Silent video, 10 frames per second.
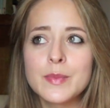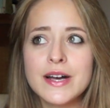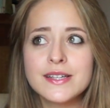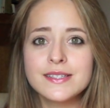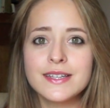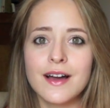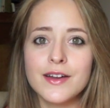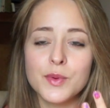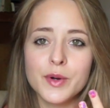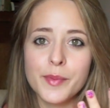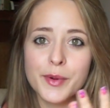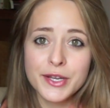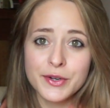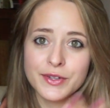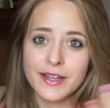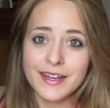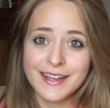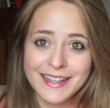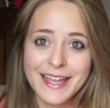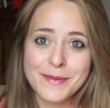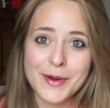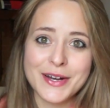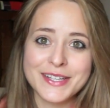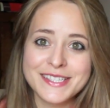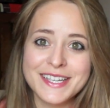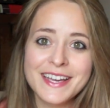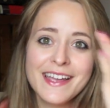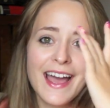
personally I don't want to be putting on like a clay mask